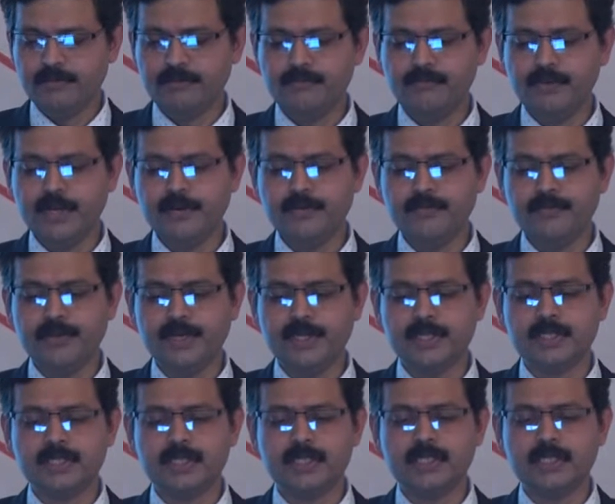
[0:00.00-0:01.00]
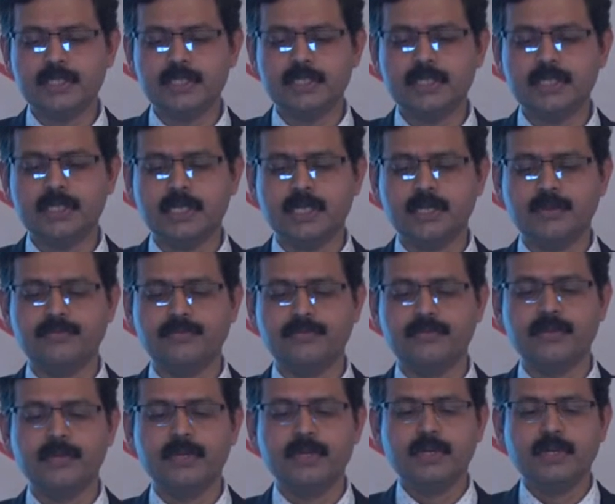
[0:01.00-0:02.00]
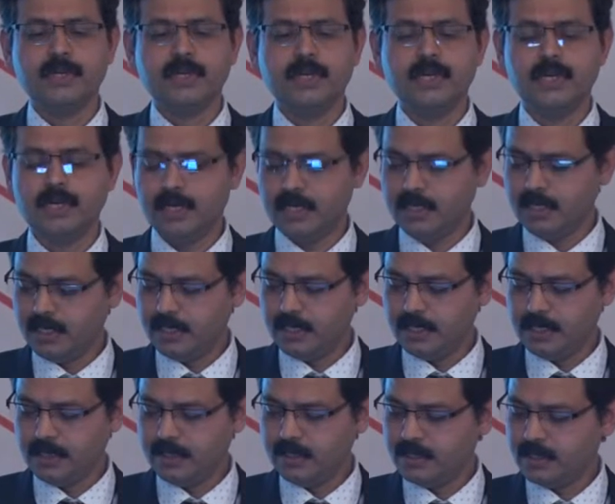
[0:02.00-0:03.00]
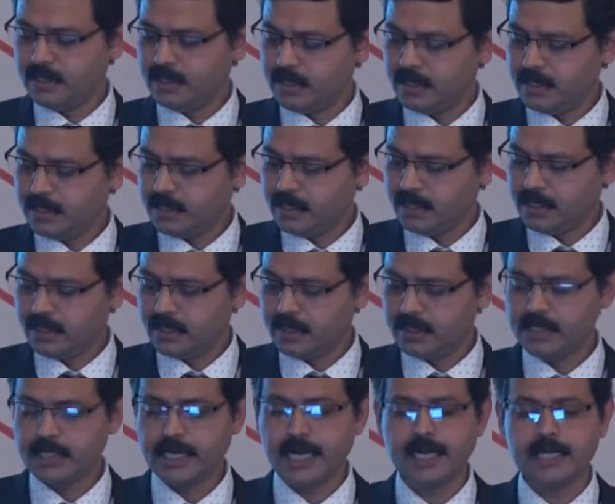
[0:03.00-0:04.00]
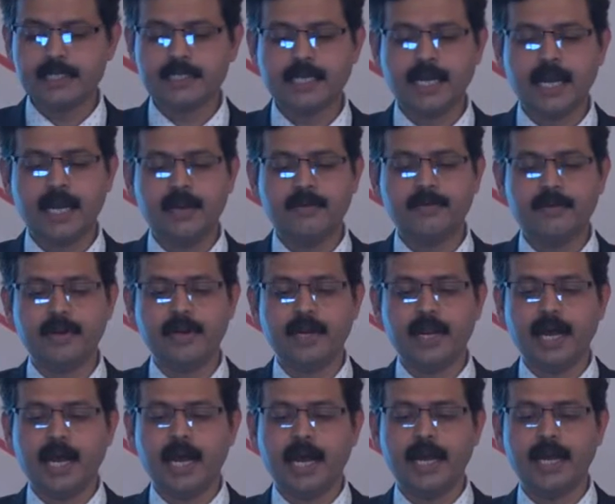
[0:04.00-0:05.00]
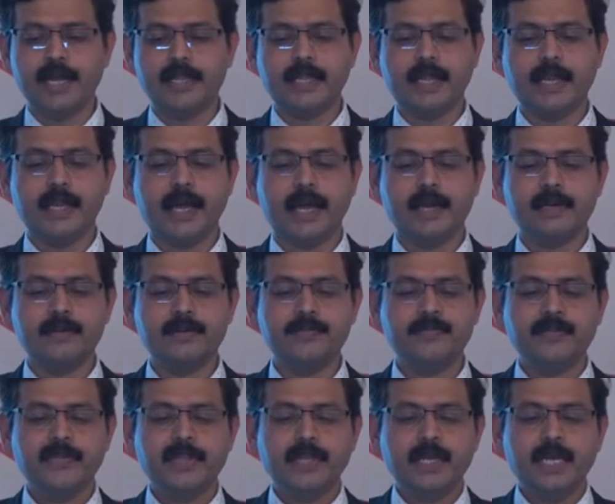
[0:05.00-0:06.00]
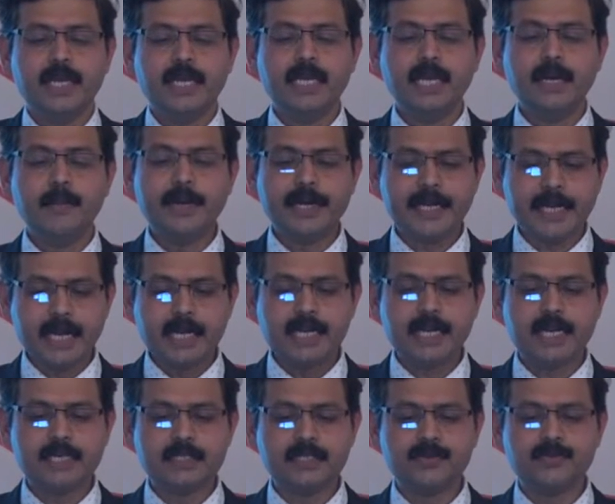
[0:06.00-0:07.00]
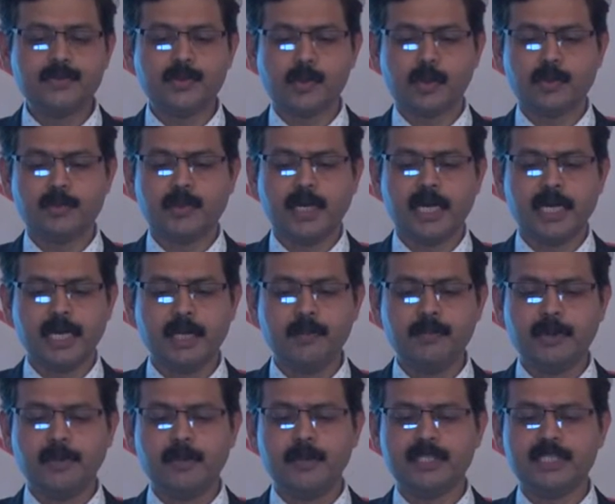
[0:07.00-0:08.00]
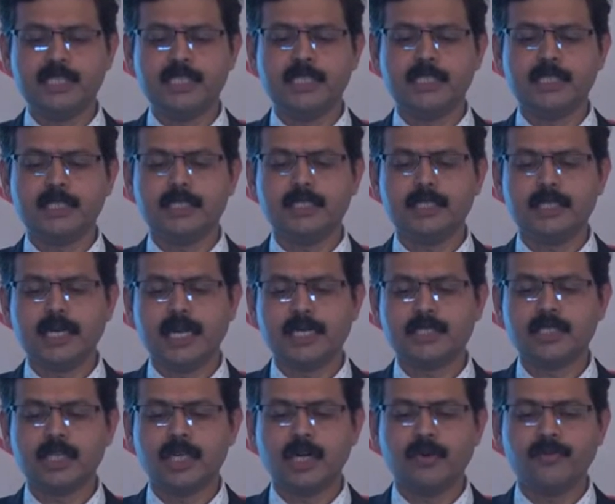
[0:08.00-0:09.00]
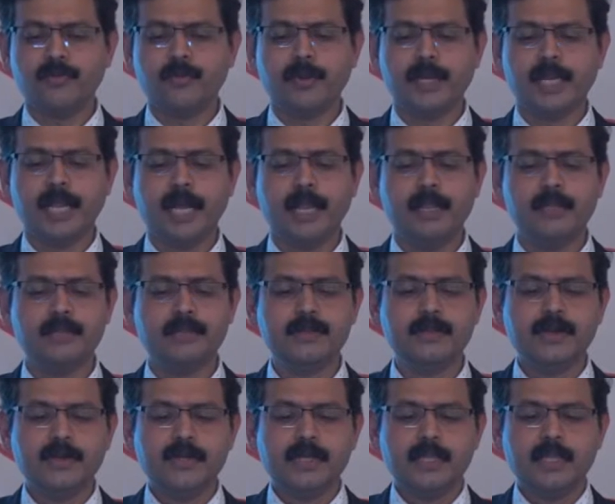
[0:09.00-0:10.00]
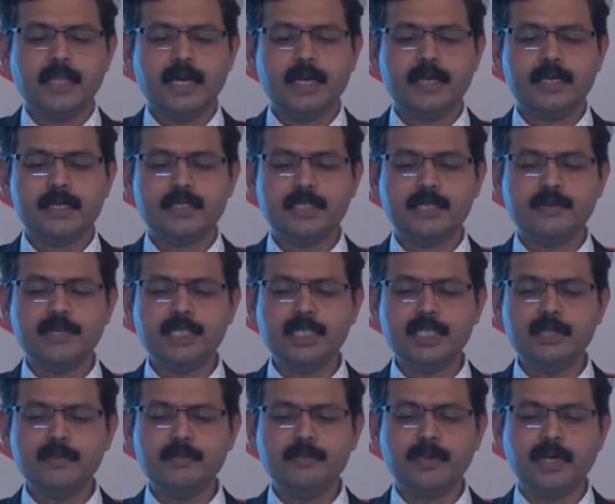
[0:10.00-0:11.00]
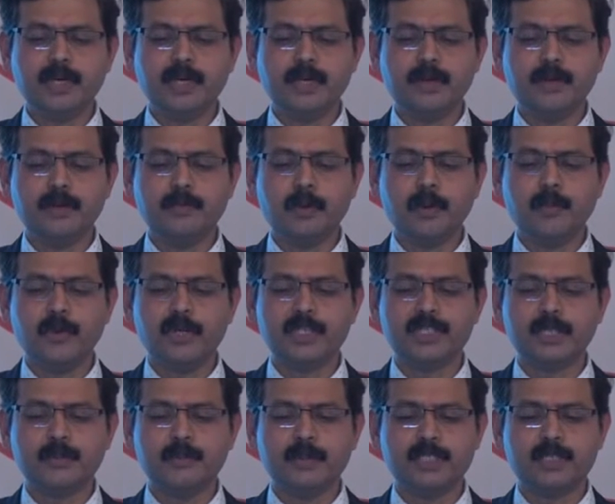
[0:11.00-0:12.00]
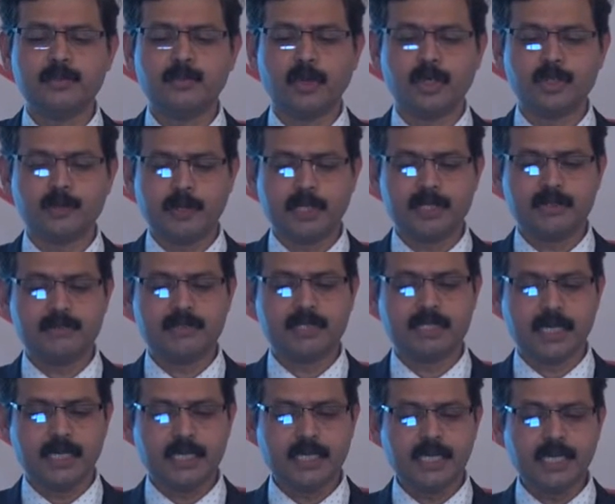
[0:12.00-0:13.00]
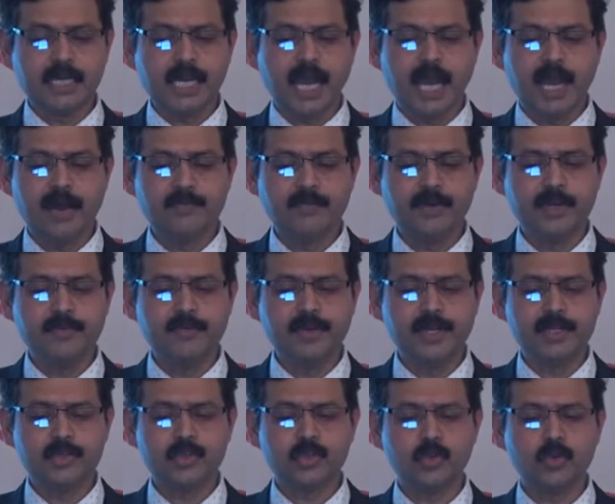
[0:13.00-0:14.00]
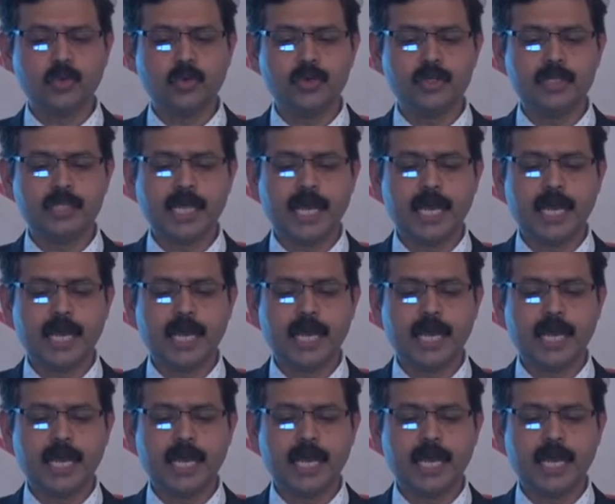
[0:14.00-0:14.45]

when we see if, a triglyceride level higher than that. In a meta-analysis which was again published in the International Journal of Women Health, at 17 population-based prospective study have even shown